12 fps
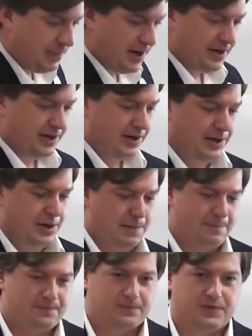but
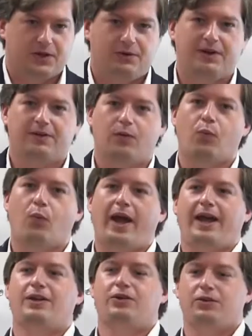there is a
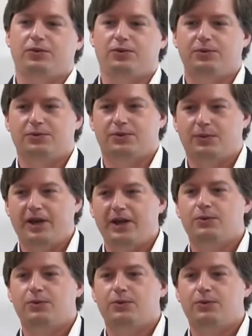way the way